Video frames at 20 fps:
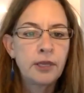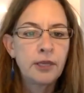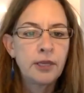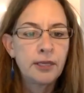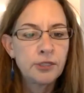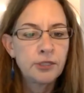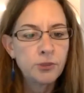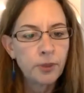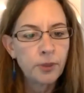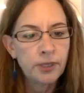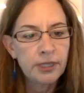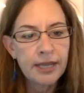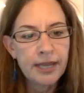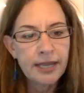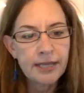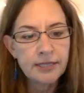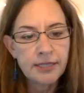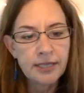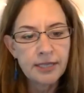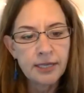in
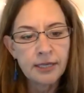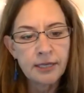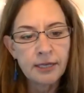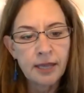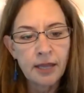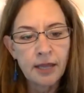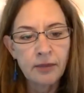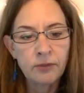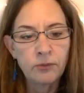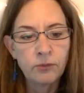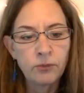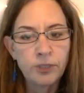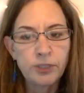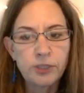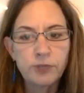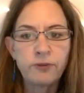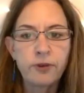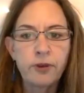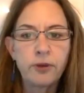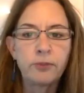2018, and
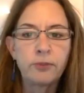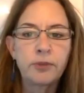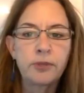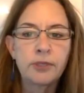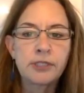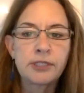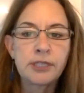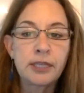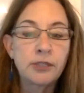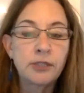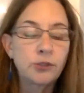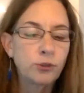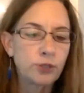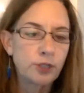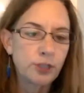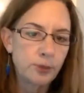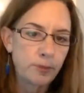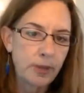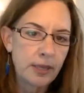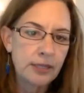which vote was
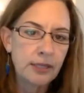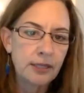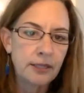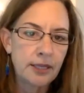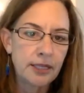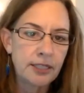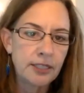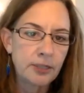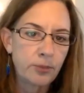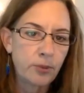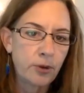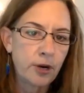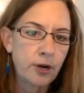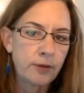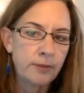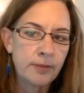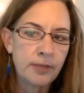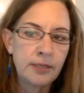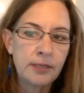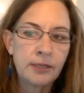endorsed by the light
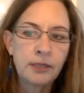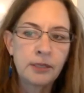department.